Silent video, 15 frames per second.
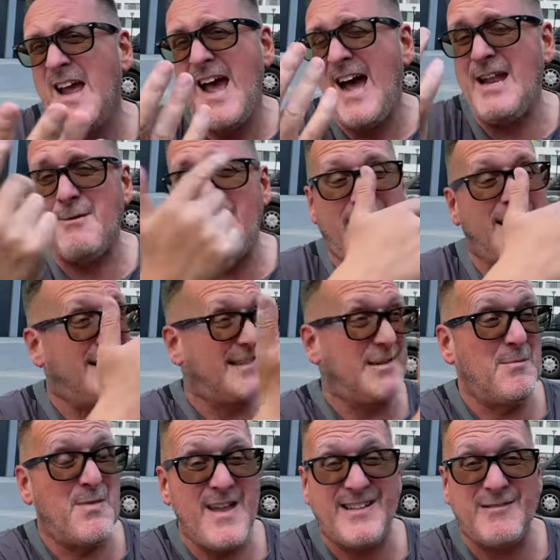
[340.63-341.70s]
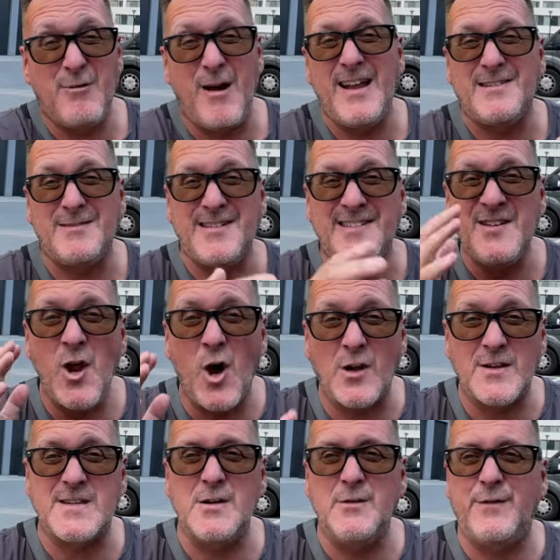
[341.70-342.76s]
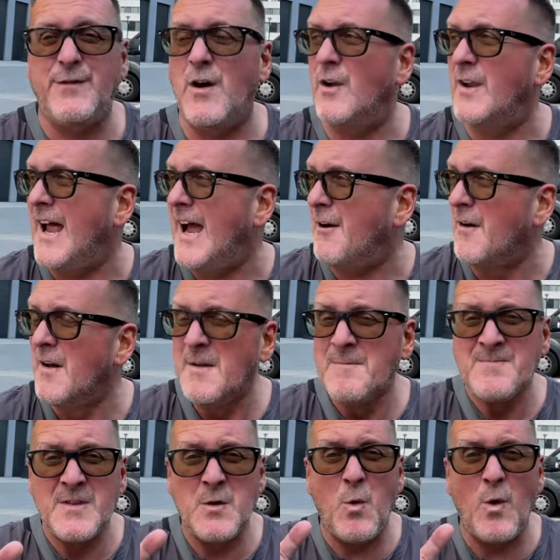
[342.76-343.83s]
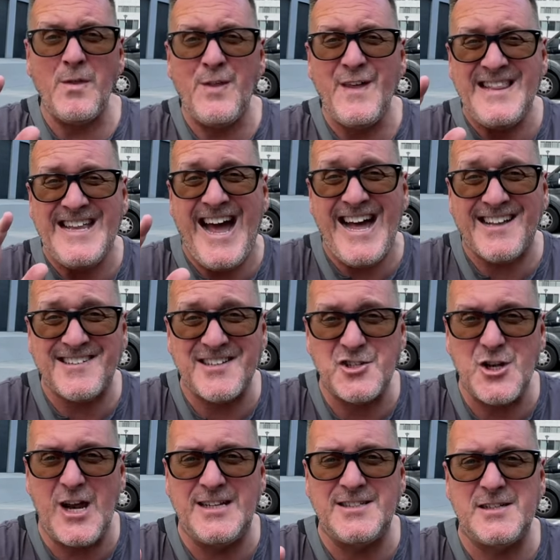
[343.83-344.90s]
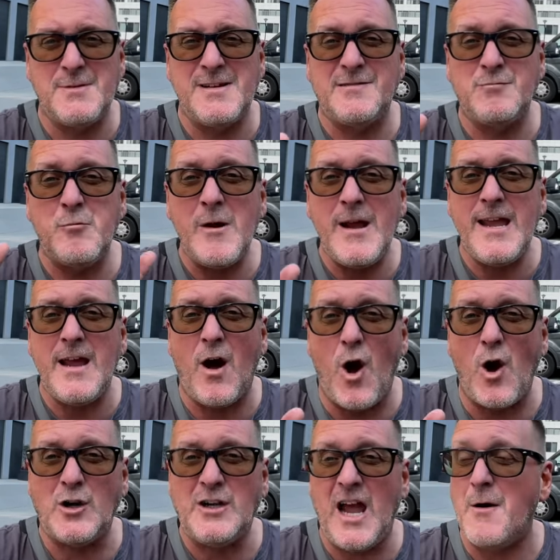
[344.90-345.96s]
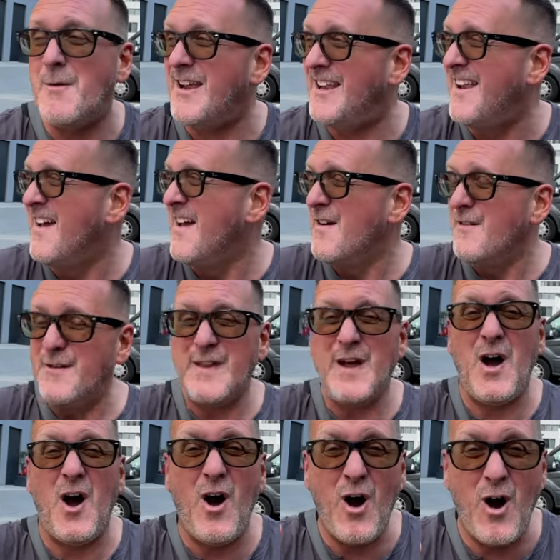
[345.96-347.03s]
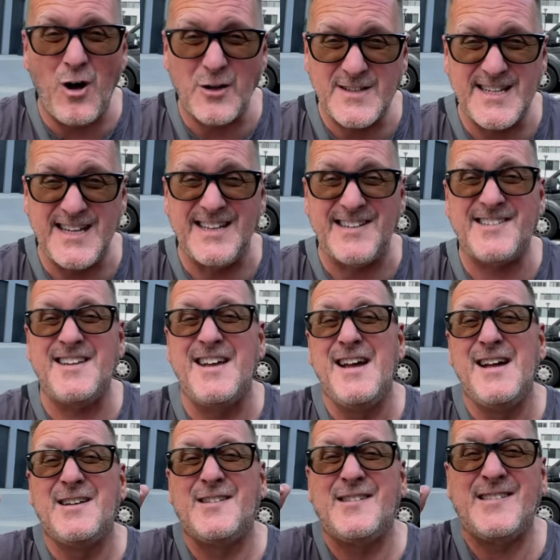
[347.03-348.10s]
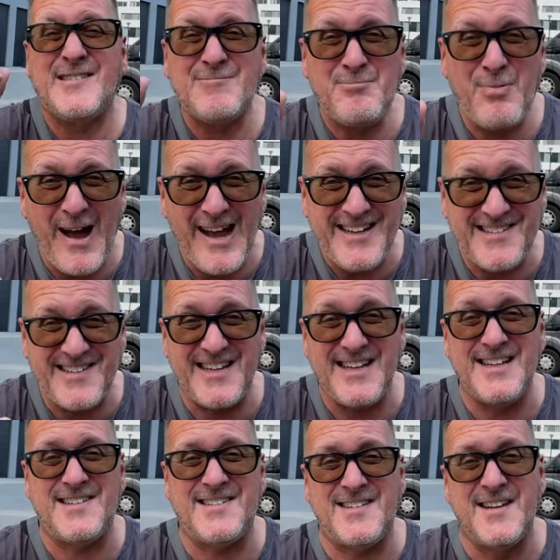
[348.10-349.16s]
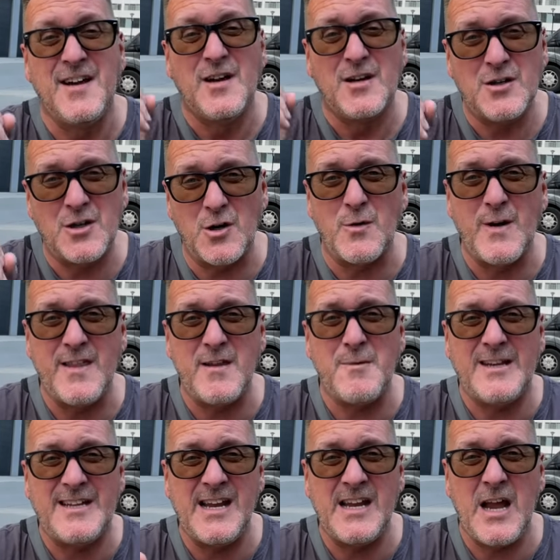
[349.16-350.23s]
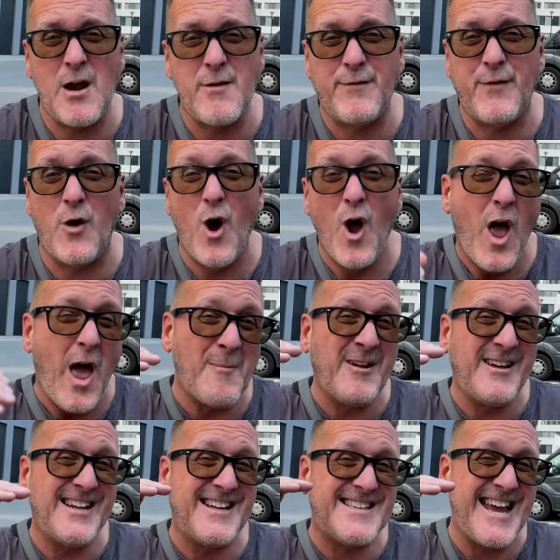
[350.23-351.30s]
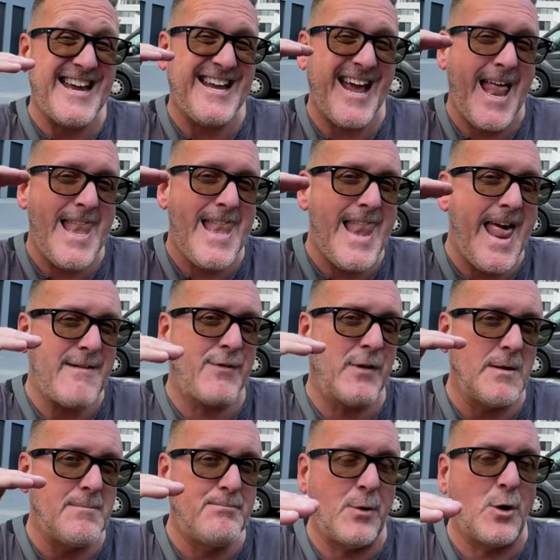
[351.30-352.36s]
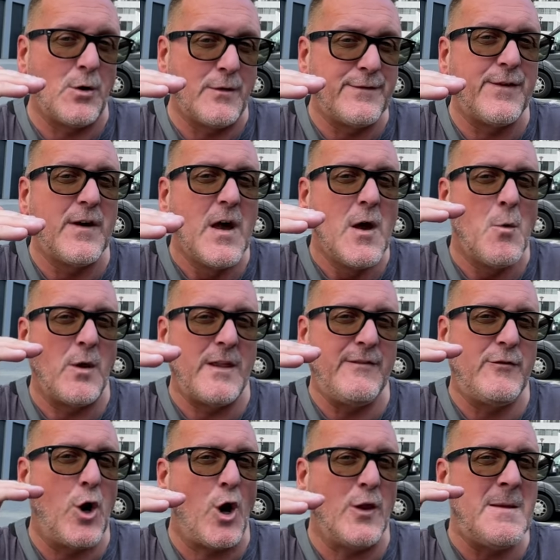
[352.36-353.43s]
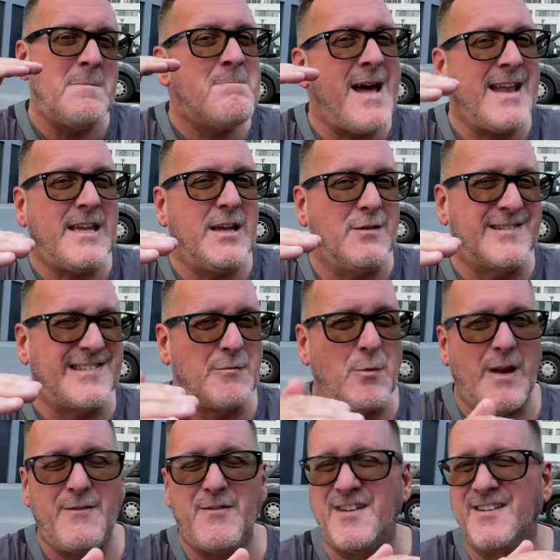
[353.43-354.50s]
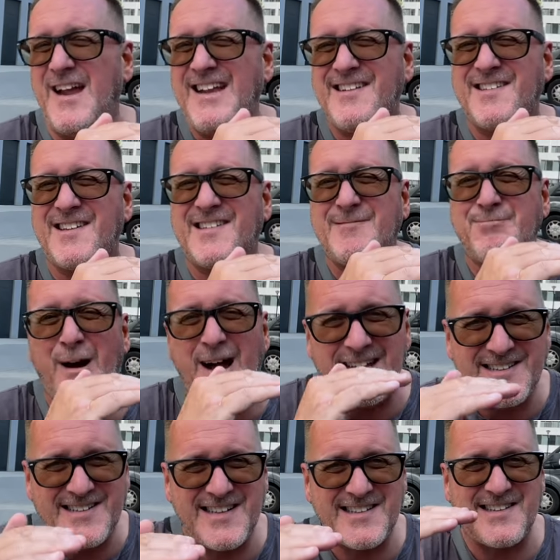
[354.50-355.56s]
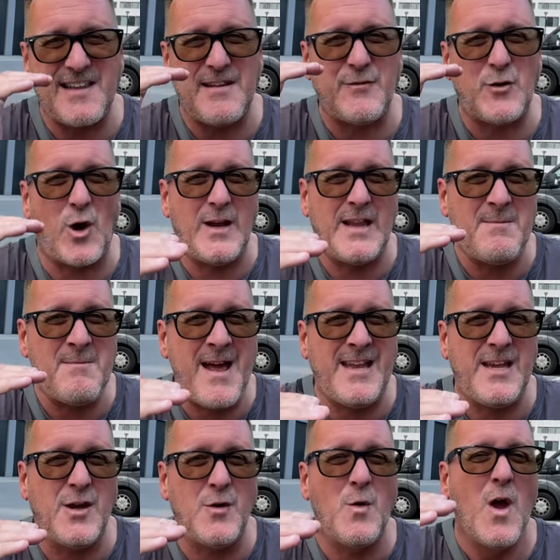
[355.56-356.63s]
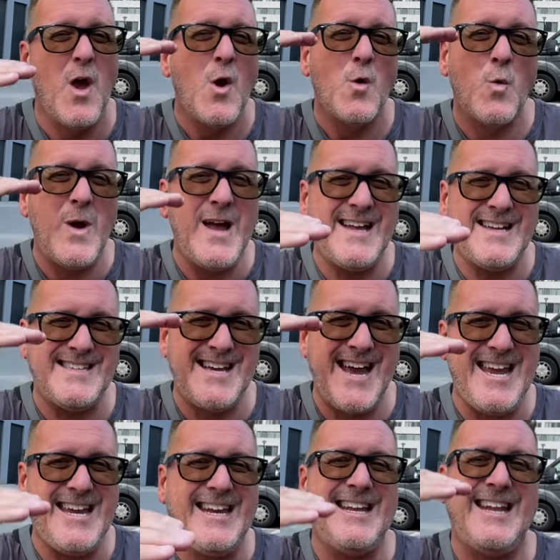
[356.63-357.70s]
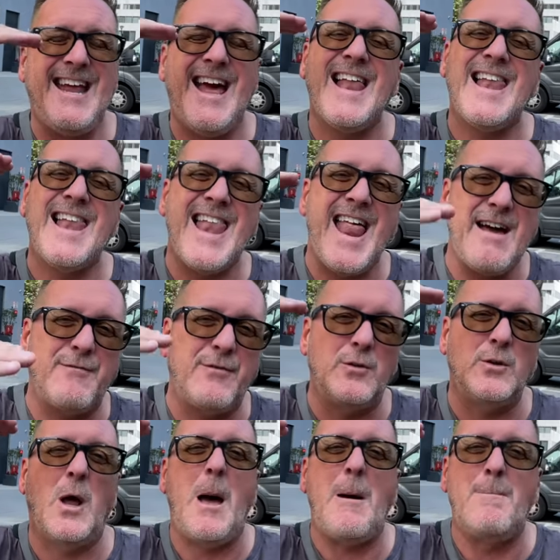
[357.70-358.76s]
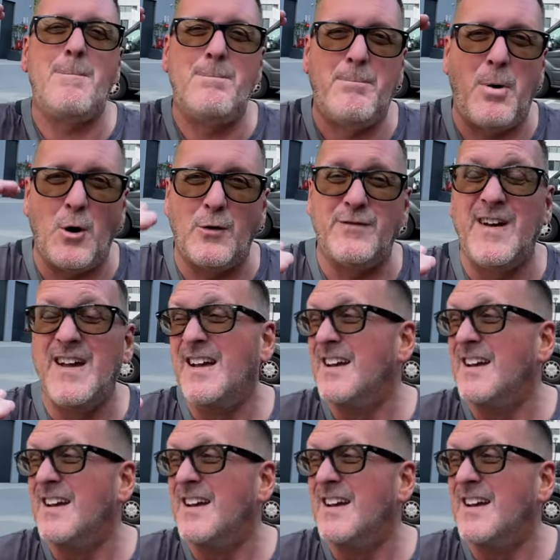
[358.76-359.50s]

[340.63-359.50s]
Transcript: Anyway, it's up this way, so it's not too far now. The one thing that hasn't changed though is we are going for the hottest, spiciest curry that we can go for, and we're going to take it a level above what they've got on the menu. So whatever is the spiciest that they've got in the menu, we're taking it a level above.